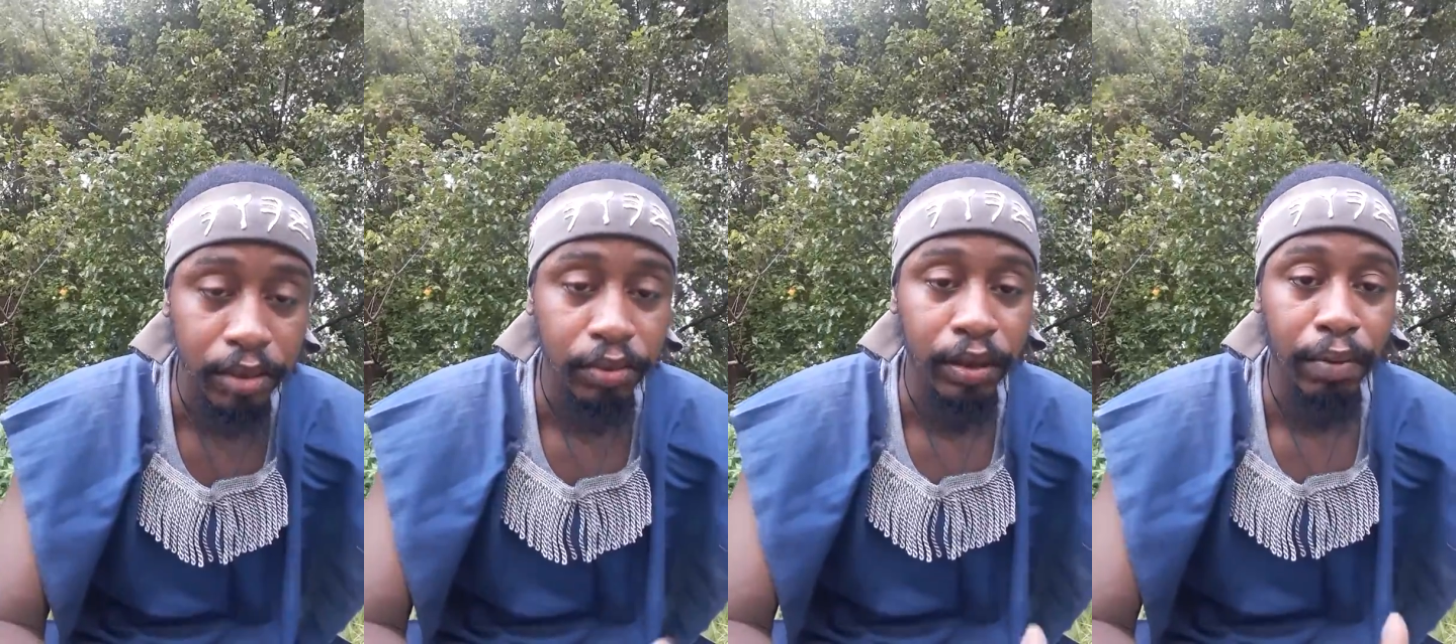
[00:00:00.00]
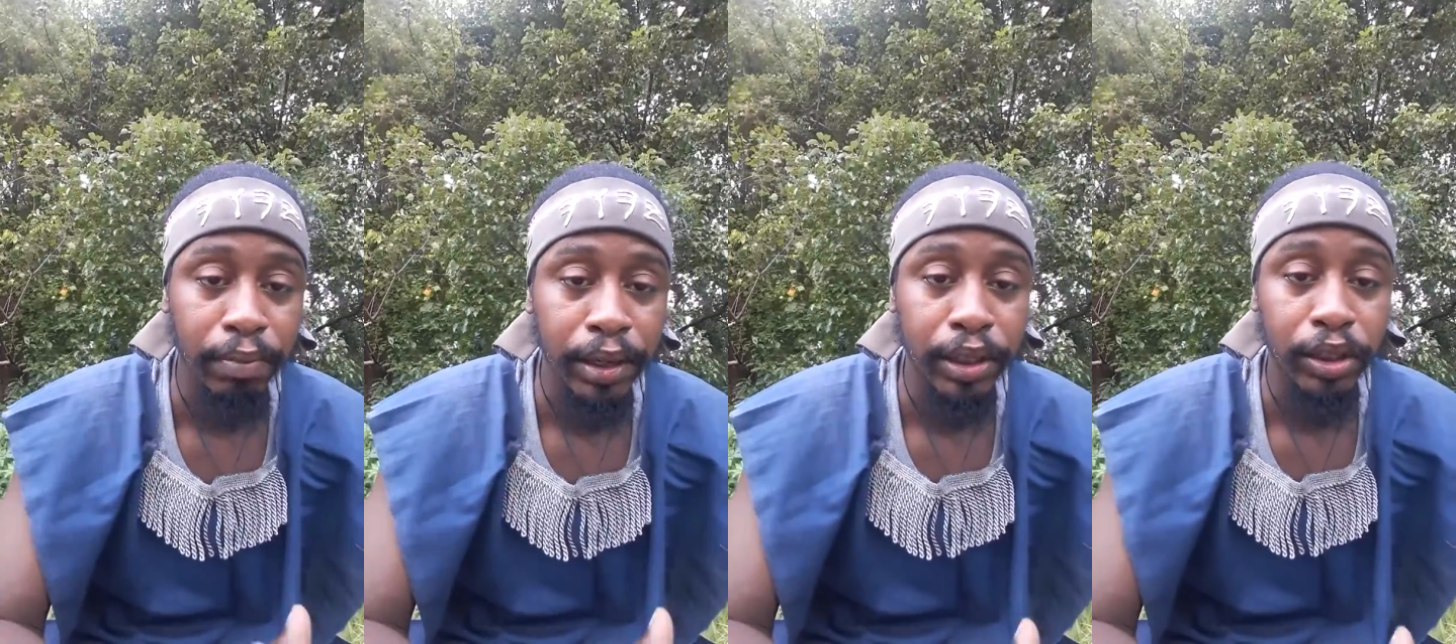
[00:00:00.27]
You
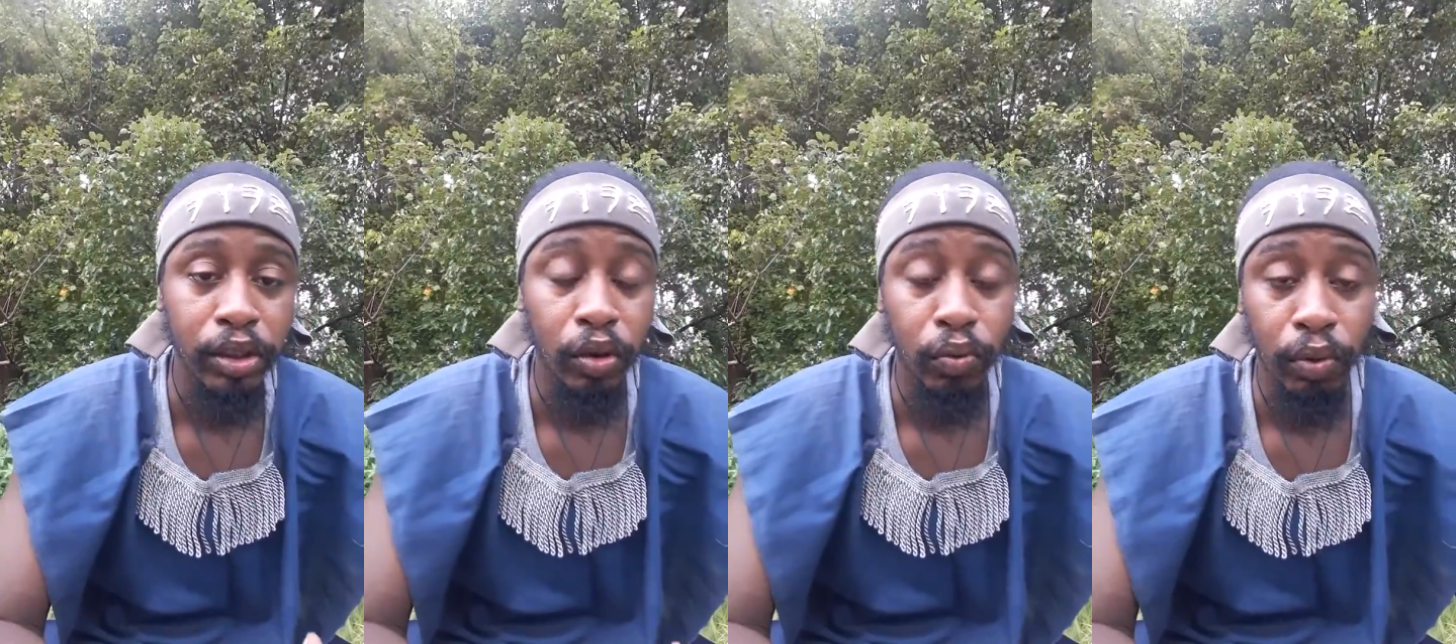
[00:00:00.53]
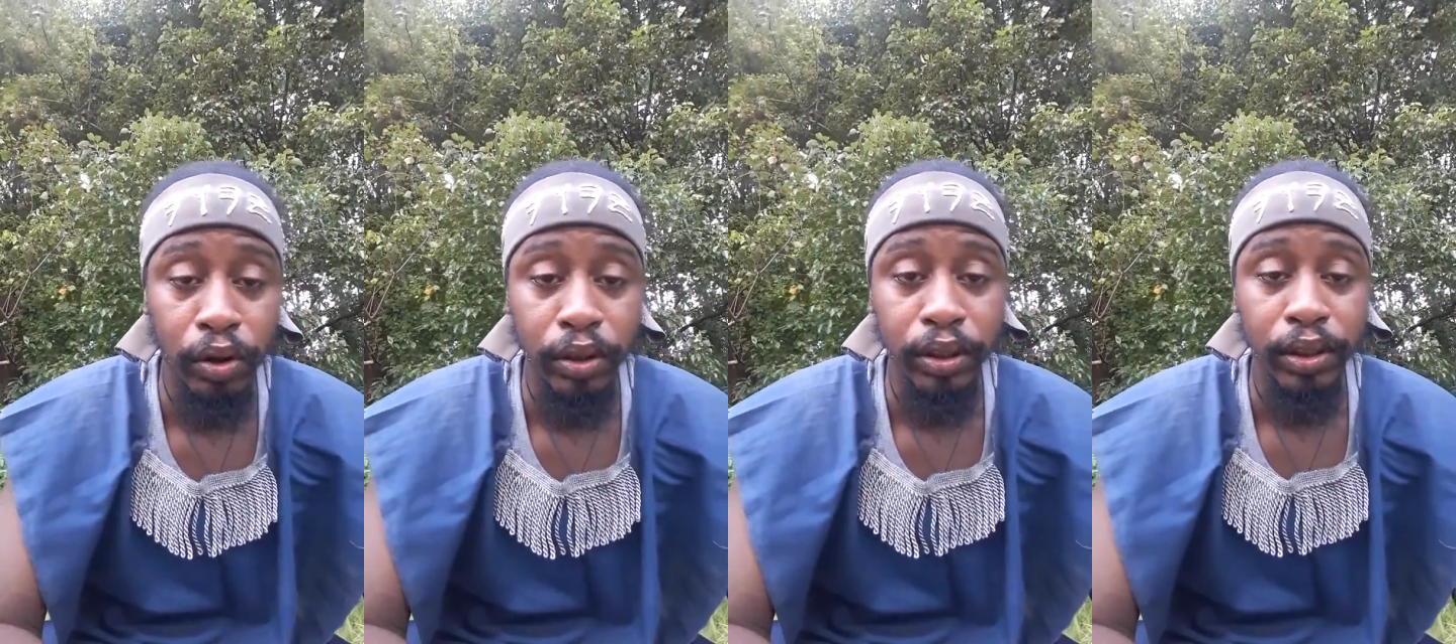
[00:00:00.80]
commit your
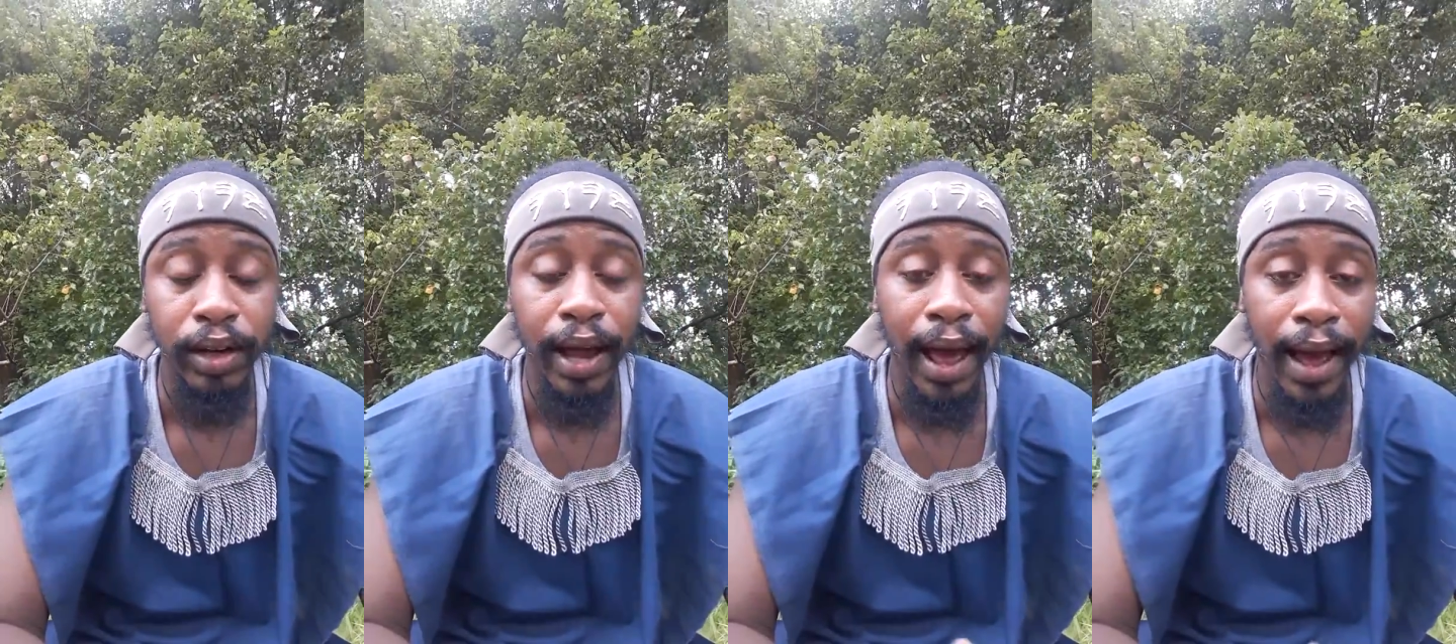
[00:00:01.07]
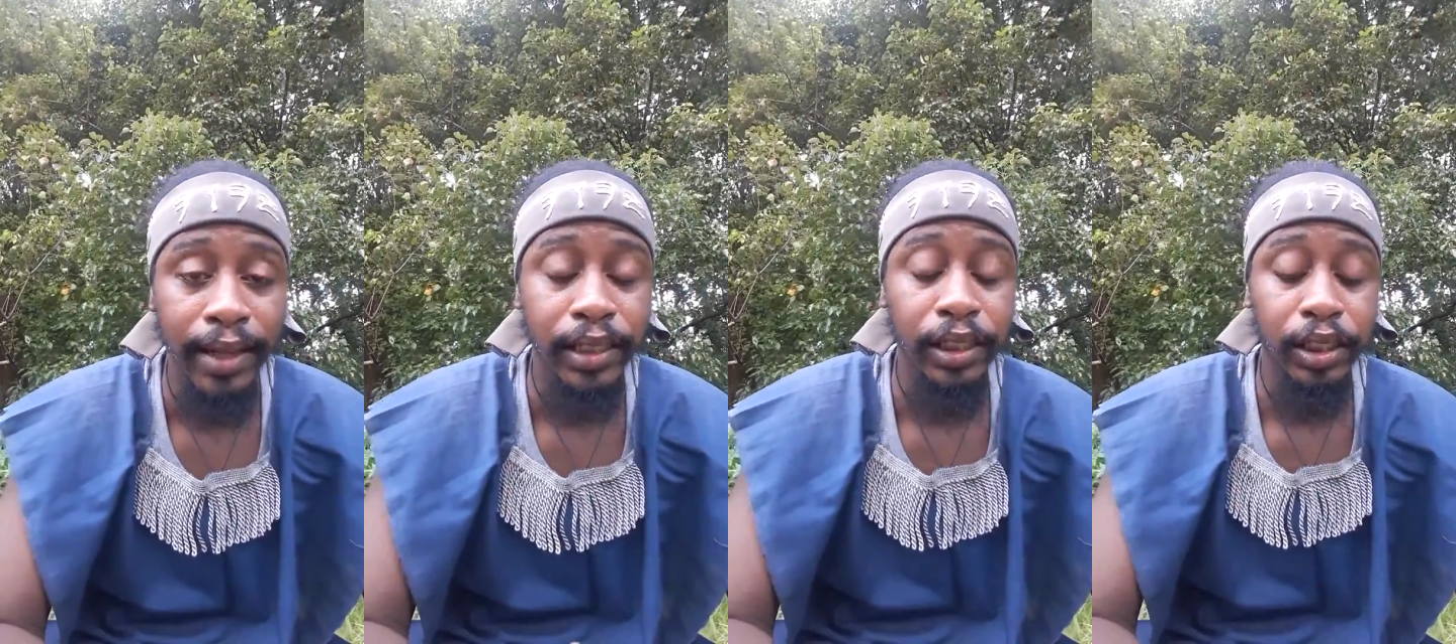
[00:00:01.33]
works, your
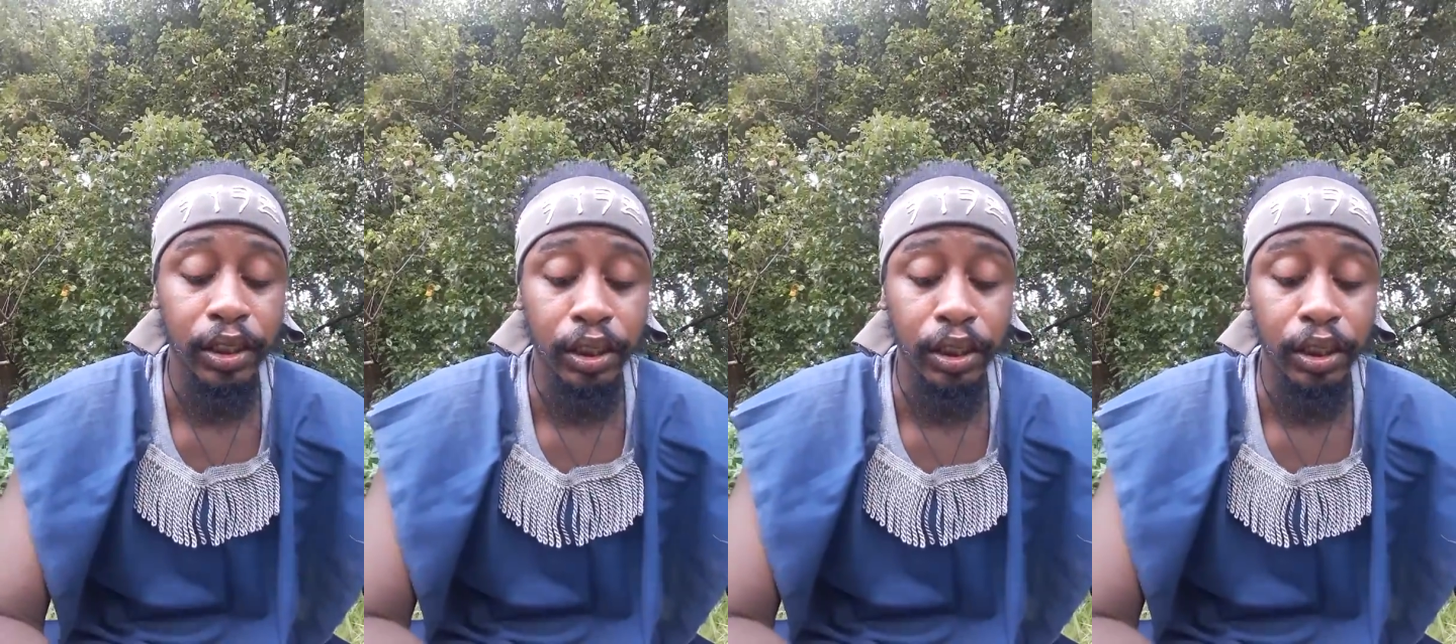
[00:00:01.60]
actions,